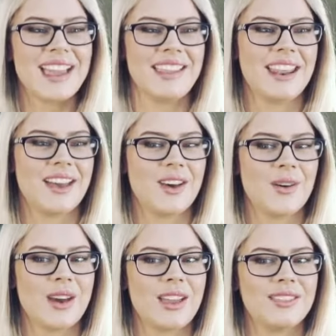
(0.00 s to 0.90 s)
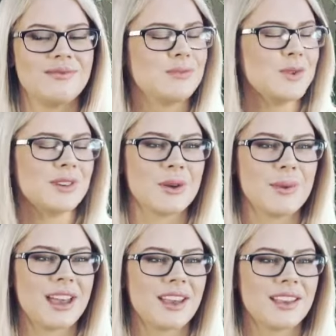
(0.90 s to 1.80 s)
And now I wouldn't go
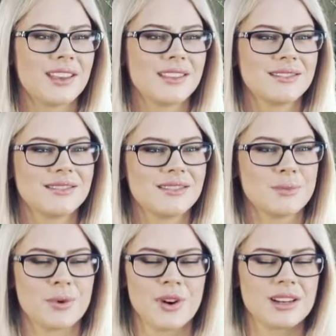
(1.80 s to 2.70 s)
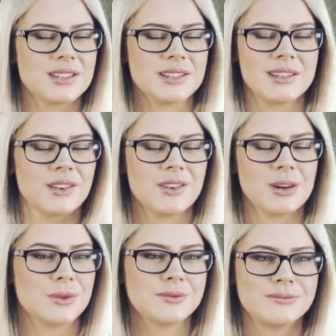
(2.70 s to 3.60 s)
back. The product's
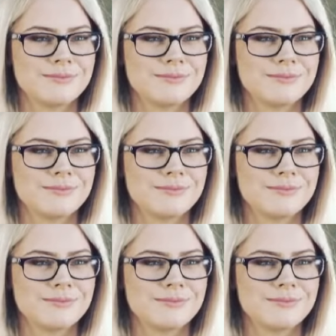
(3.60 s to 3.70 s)
incredible.